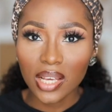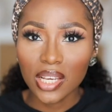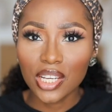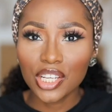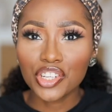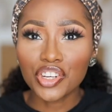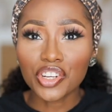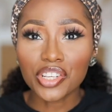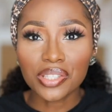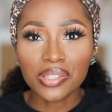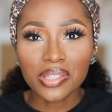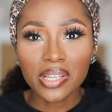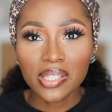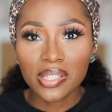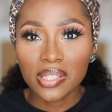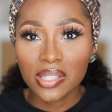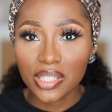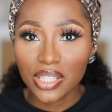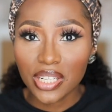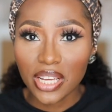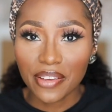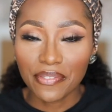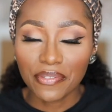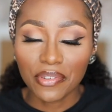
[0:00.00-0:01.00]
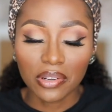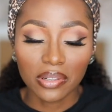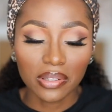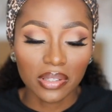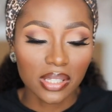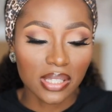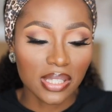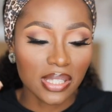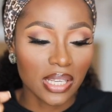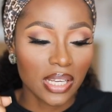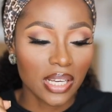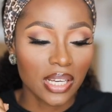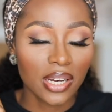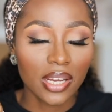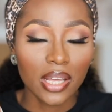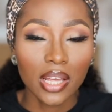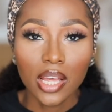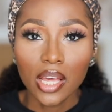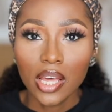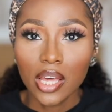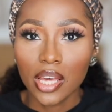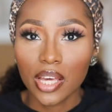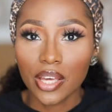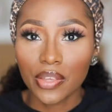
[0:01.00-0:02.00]
It does not sit heavy on the skin.
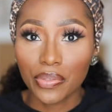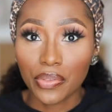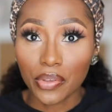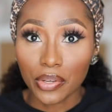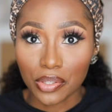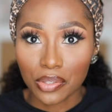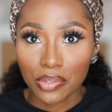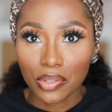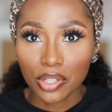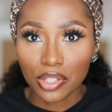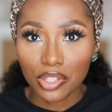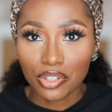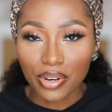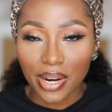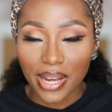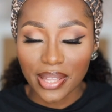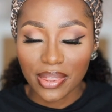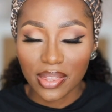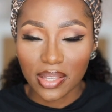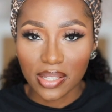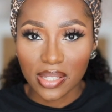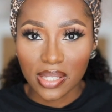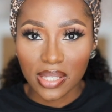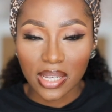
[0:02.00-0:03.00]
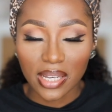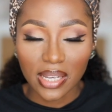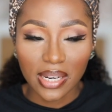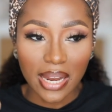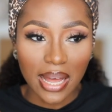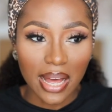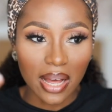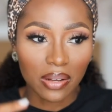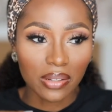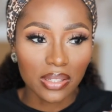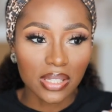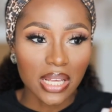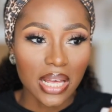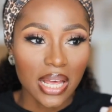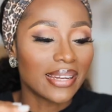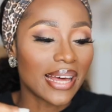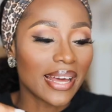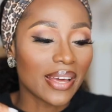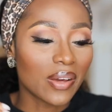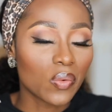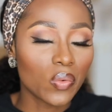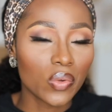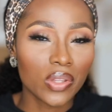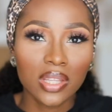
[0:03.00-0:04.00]
It does not dry the skin out.
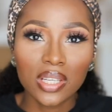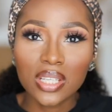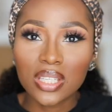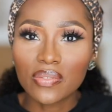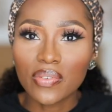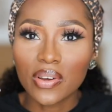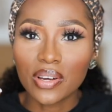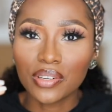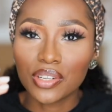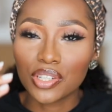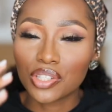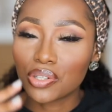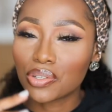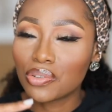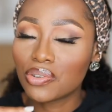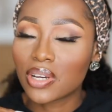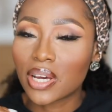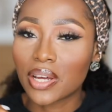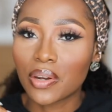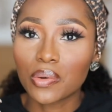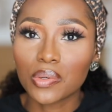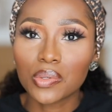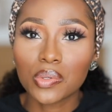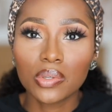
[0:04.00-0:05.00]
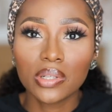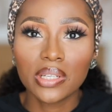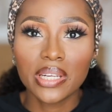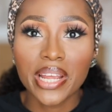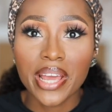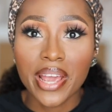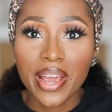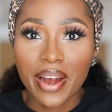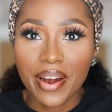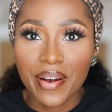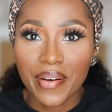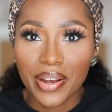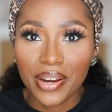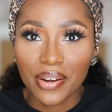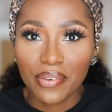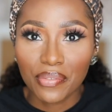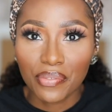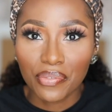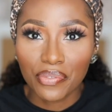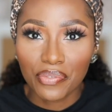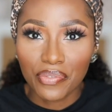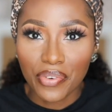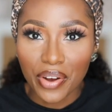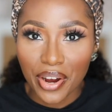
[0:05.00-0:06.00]
Like with this foundation, you can also layer it
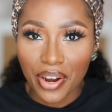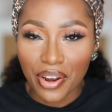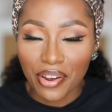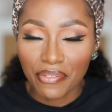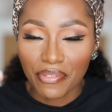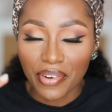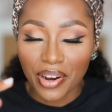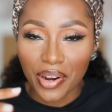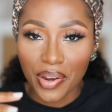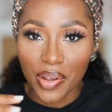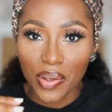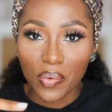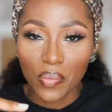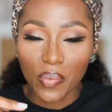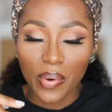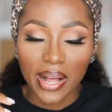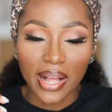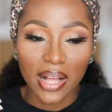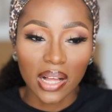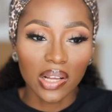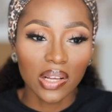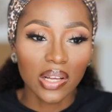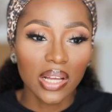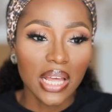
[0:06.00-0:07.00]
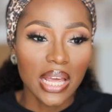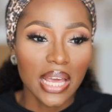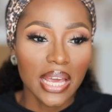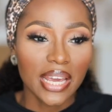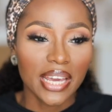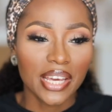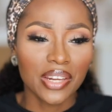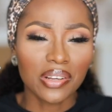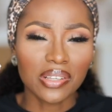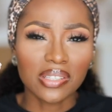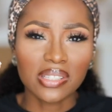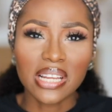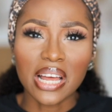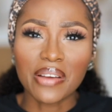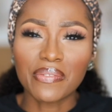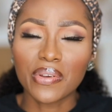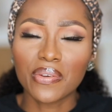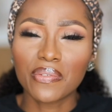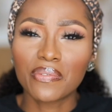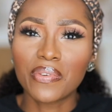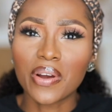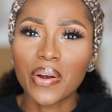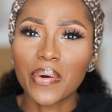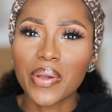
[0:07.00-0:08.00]
very, very well. It doesn't have
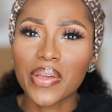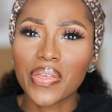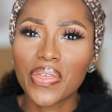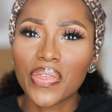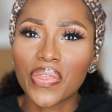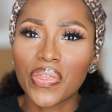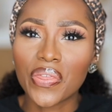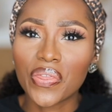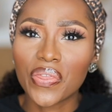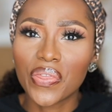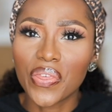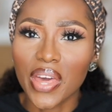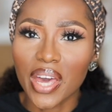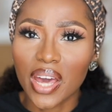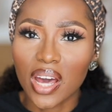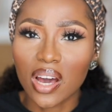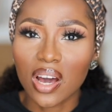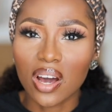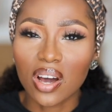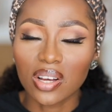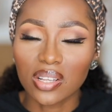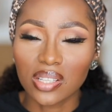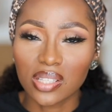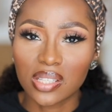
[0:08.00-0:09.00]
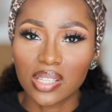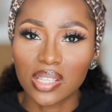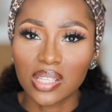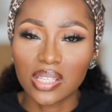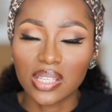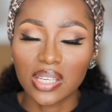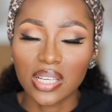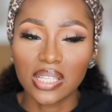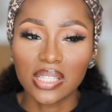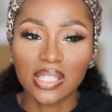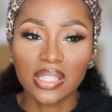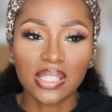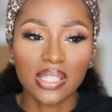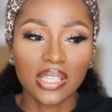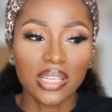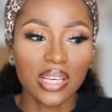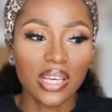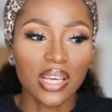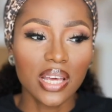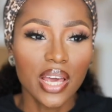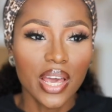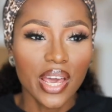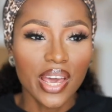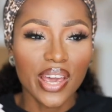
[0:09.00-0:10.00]
a very thick
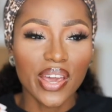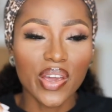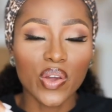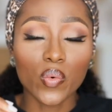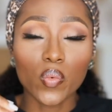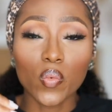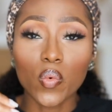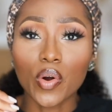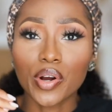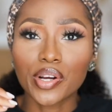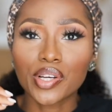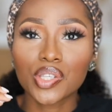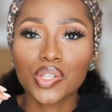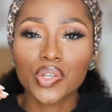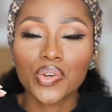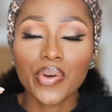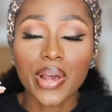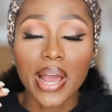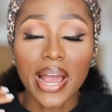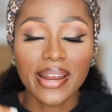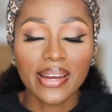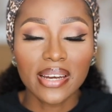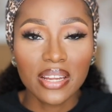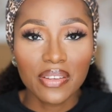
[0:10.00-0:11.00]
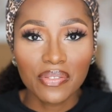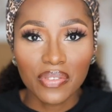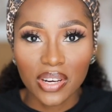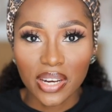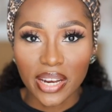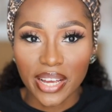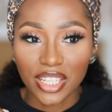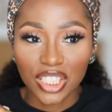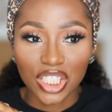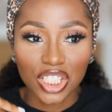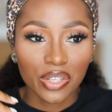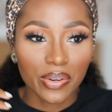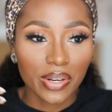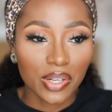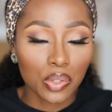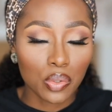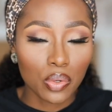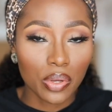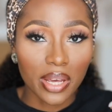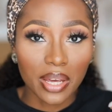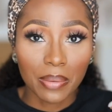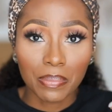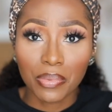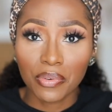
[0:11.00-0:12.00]
consistency. It works great. I live in Nigeria,
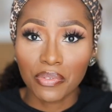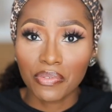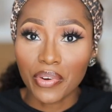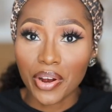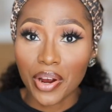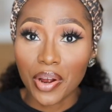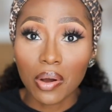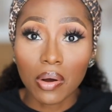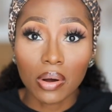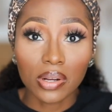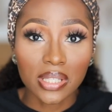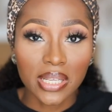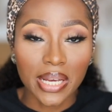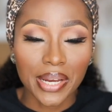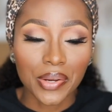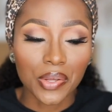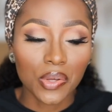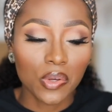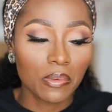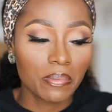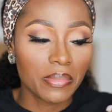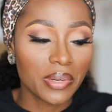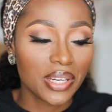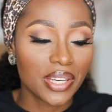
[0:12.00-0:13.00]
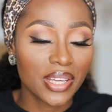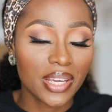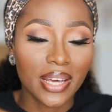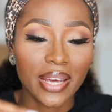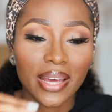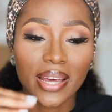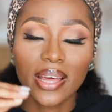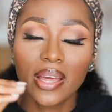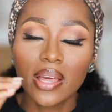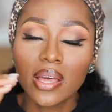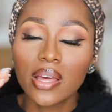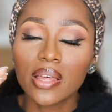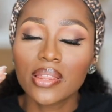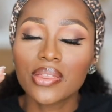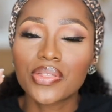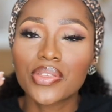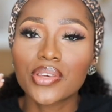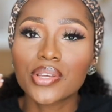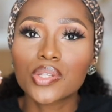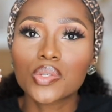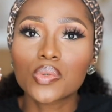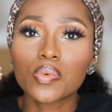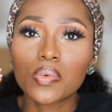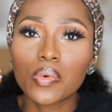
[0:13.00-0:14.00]
so it can be very hot and humid here.
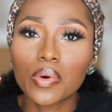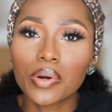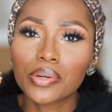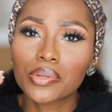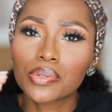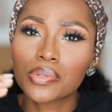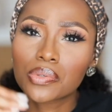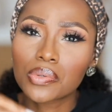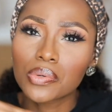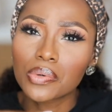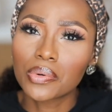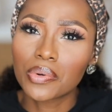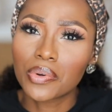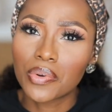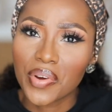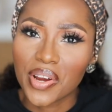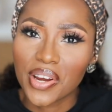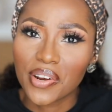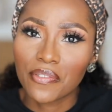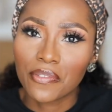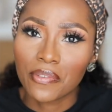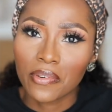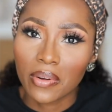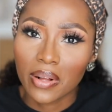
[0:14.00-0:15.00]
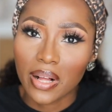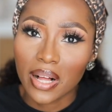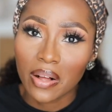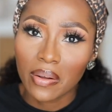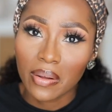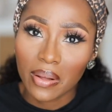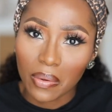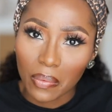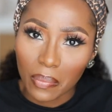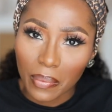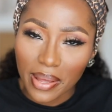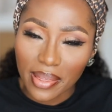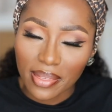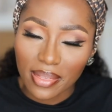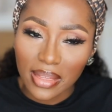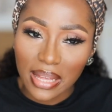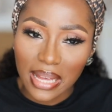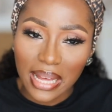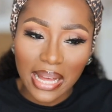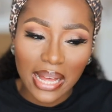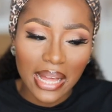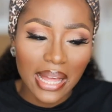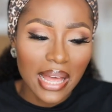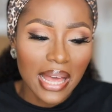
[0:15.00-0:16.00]
This works so great for our
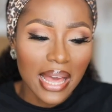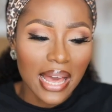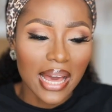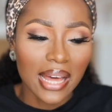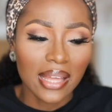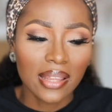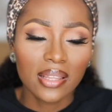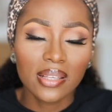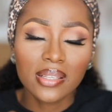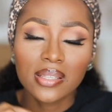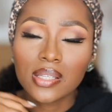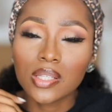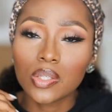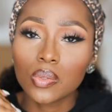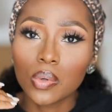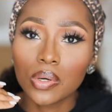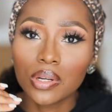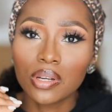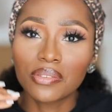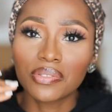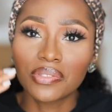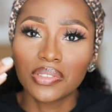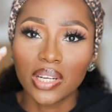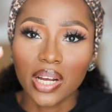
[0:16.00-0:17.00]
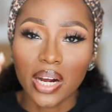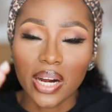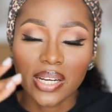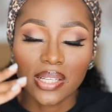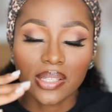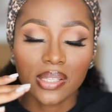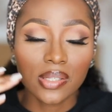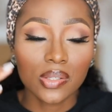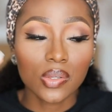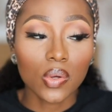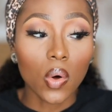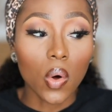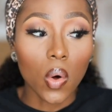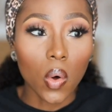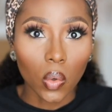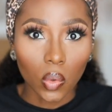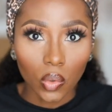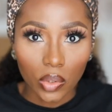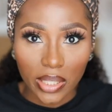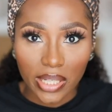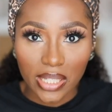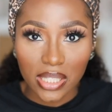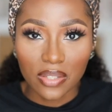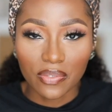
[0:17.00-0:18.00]
weather. And this is one of NARS's
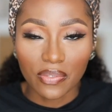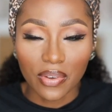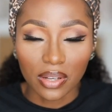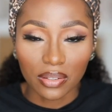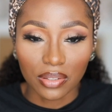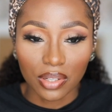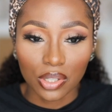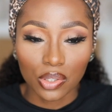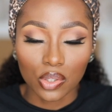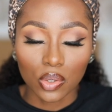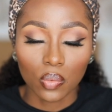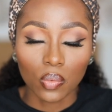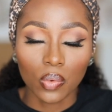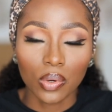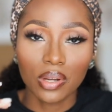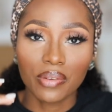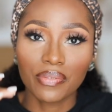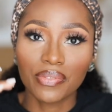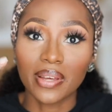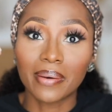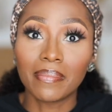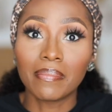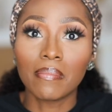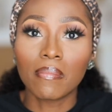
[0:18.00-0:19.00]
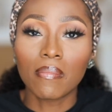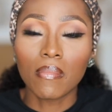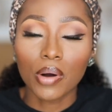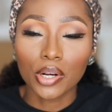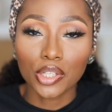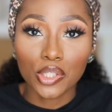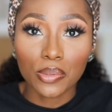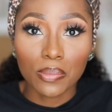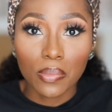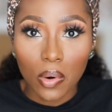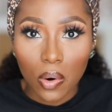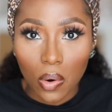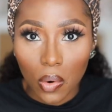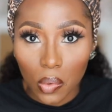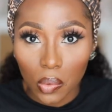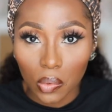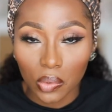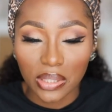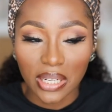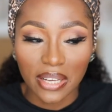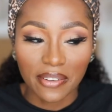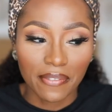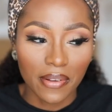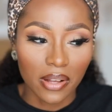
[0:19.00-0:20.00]
oldest foundation, one of their much more
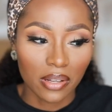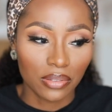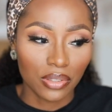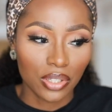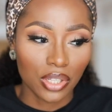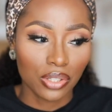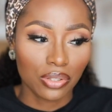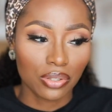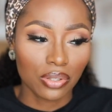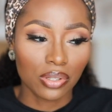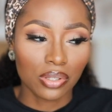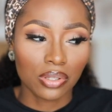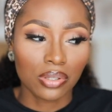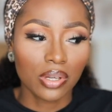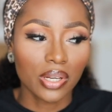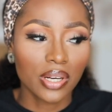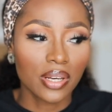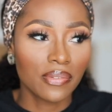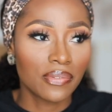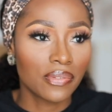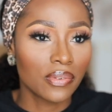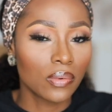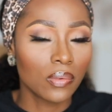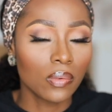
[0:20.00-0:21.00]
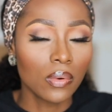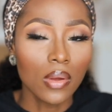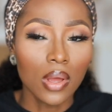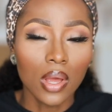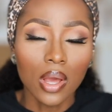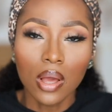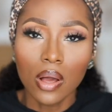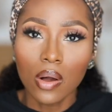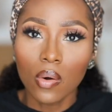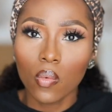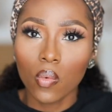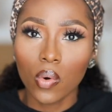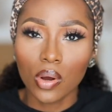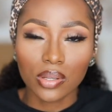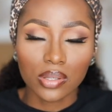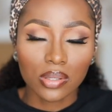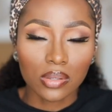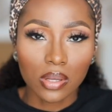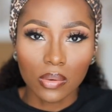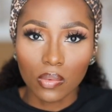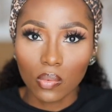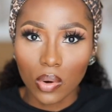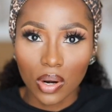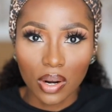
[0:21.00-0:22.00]
older foundations, not even one
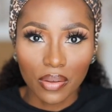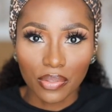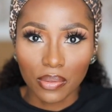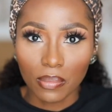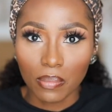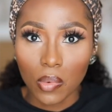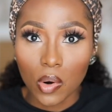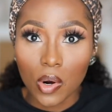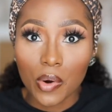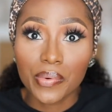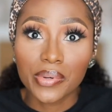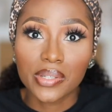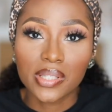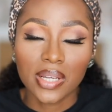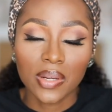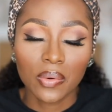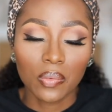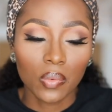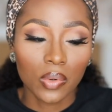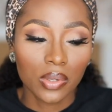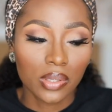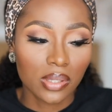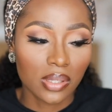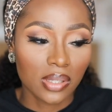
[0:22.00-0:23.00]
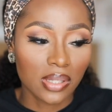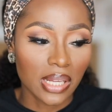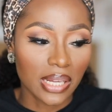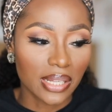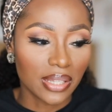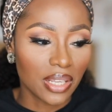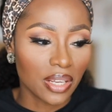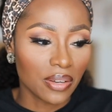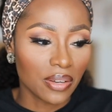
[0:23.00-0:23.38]
of the more recent ones that